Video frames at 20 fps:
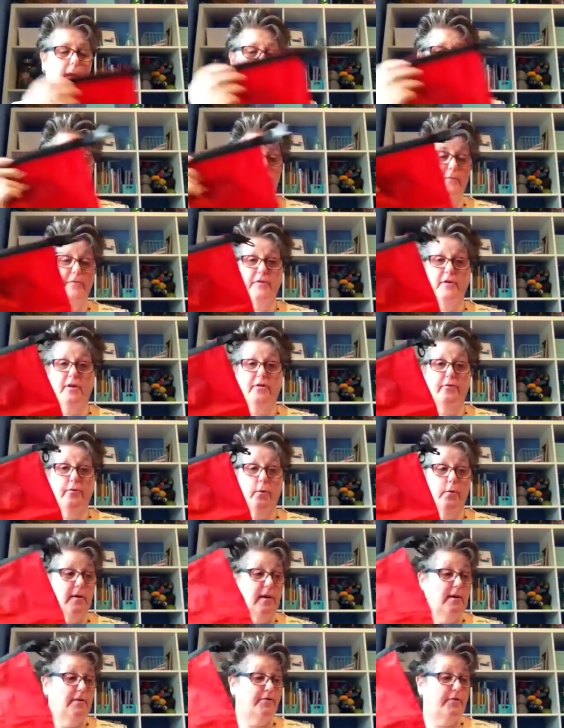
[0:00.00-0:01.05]
I'm just going to throw
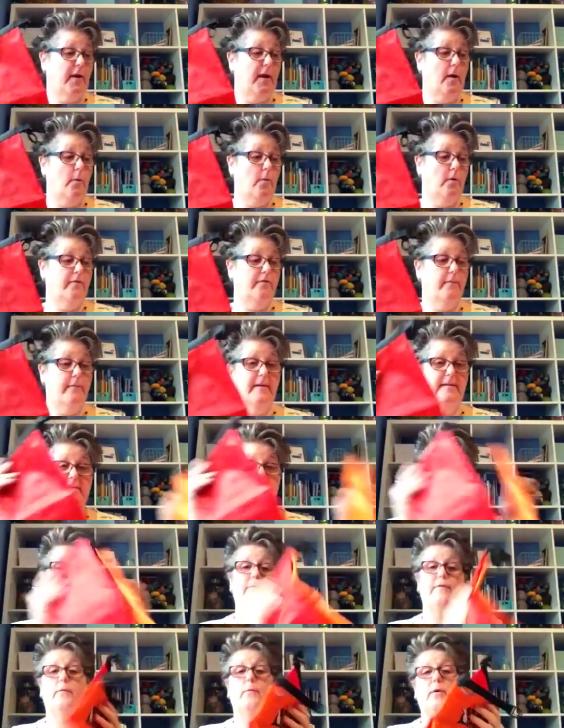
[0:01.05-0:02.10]
it in. So I got one for
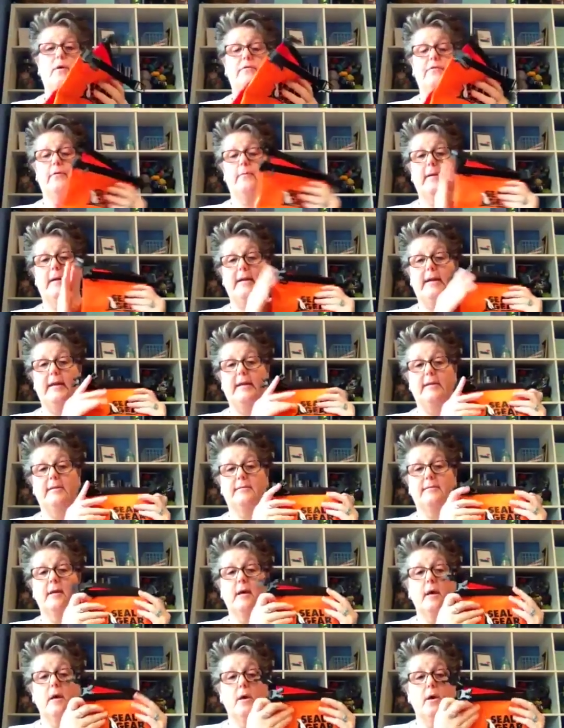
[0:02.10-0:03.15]
myself and one for my
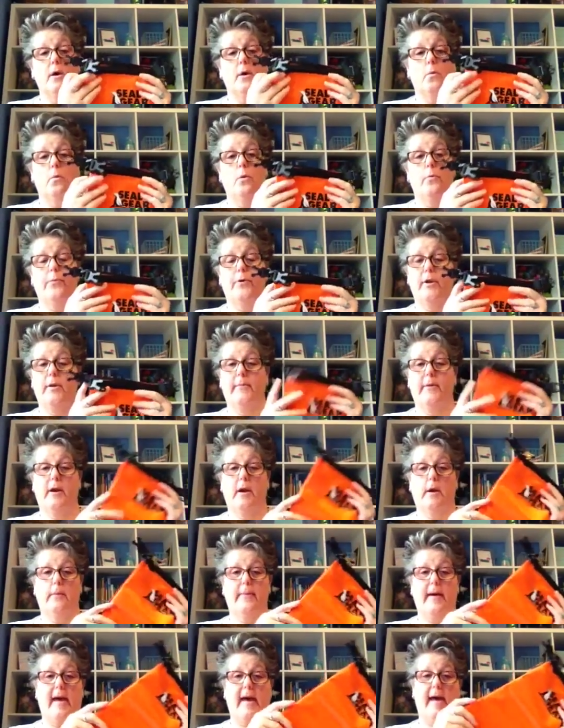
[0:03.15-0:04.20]
niece. We'll put them in
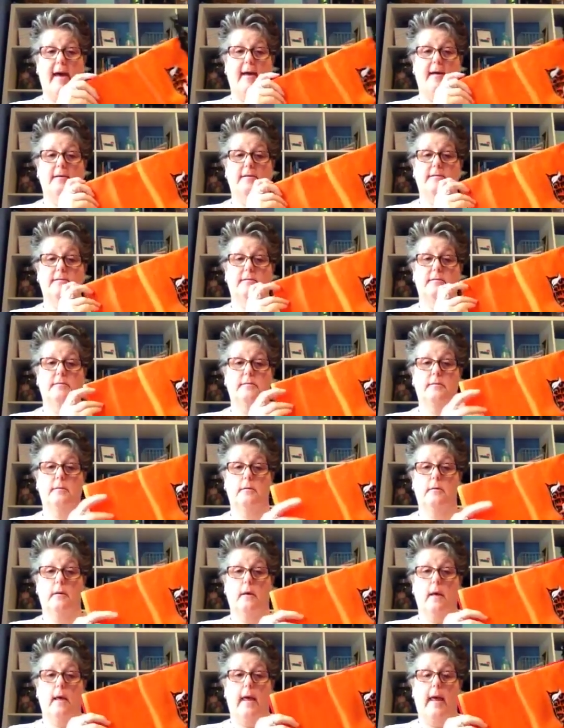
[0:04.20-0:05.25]
our bags.
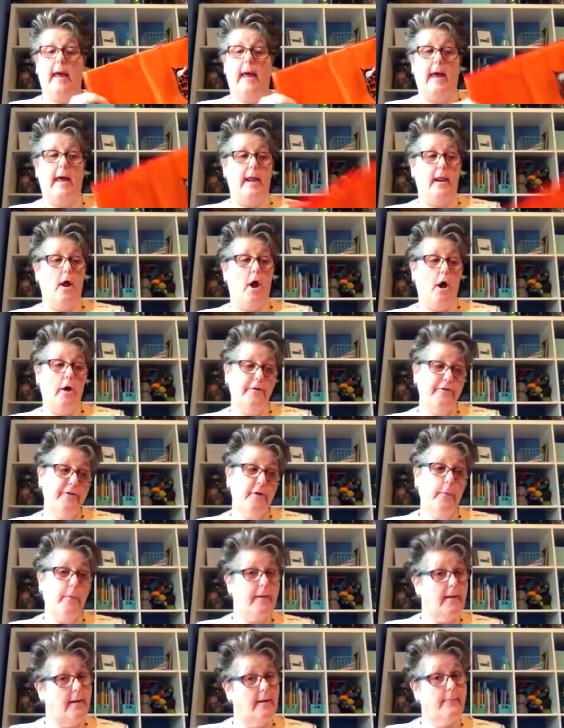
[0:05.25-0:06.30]
And
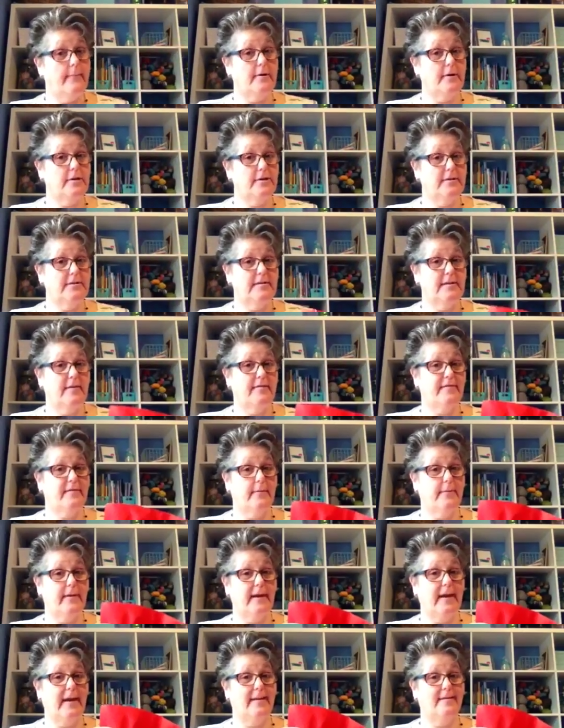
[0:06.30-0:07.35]
also in an emergency, if
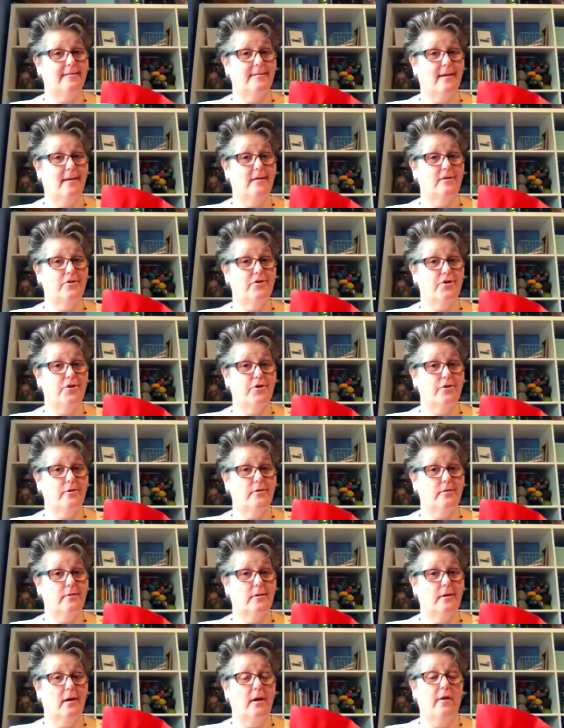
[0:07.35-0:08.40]
somebody gets
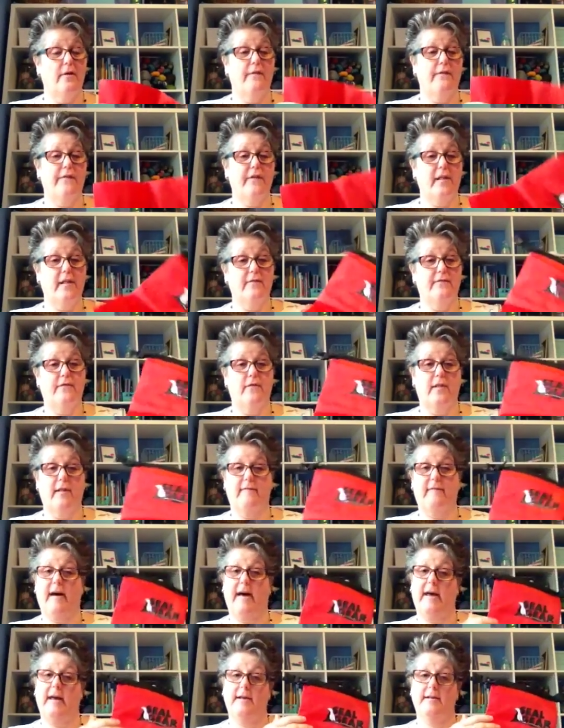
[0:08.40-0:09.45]
injured, fill it full of
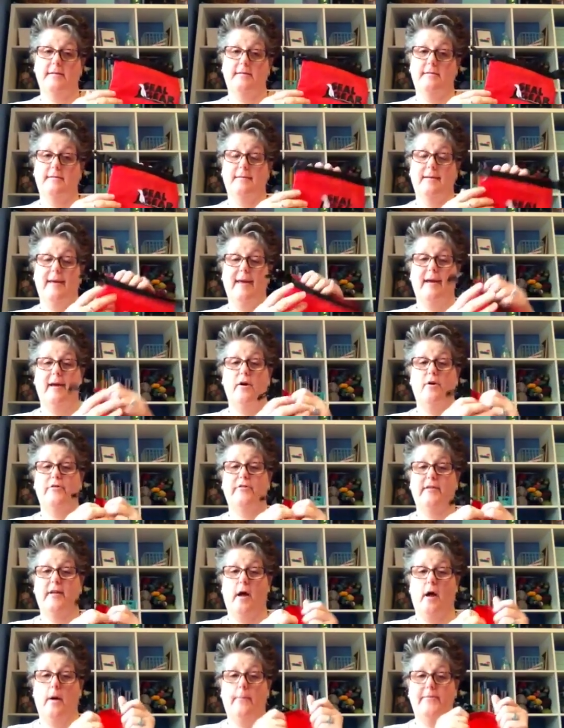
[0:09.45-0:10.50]
ice. It goes
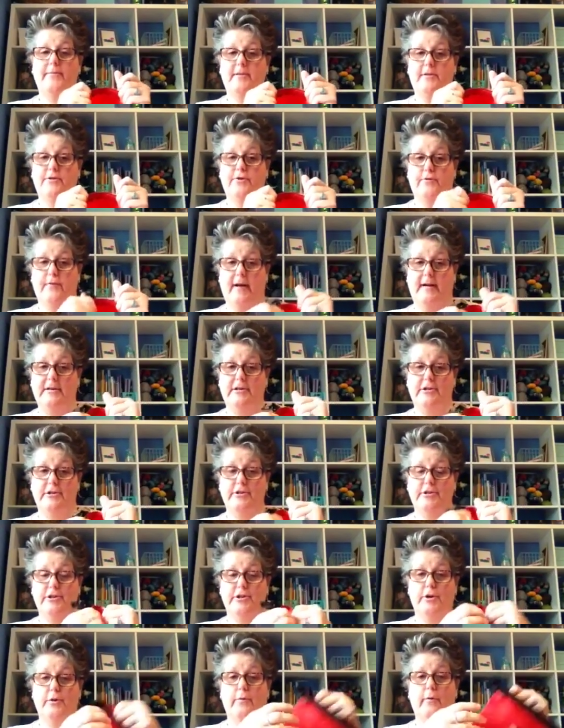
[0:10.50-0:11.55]
the opposite direction
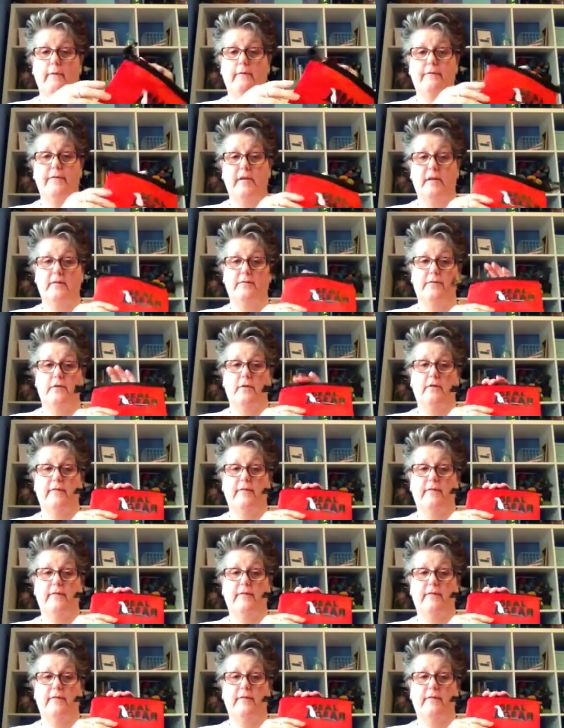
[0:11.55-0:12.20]
too. Fill it full